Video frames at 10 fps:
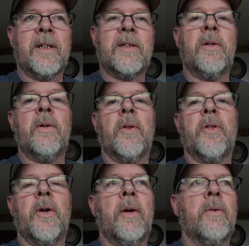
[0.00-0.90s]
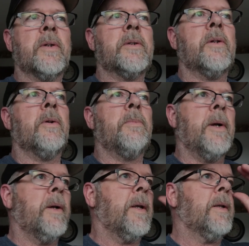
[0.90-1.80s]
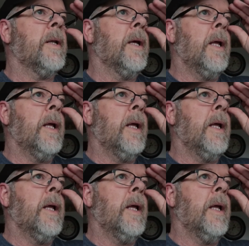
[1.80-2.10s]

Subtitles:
continue to thaw out, continue to marinate.